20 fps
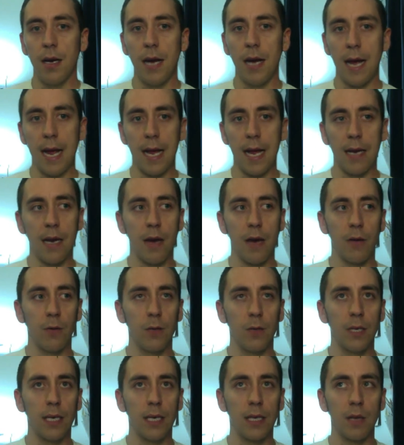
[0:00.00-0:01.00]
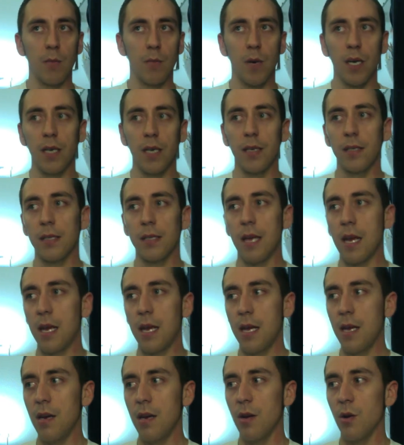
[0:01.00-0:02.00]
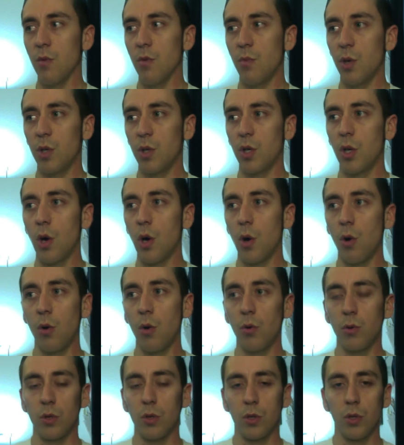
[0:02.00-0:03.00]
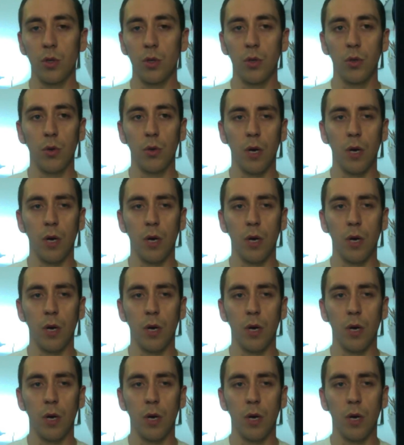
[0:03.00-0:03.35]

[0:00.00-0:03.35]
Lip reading: and not only get the money to stay here, but to go to,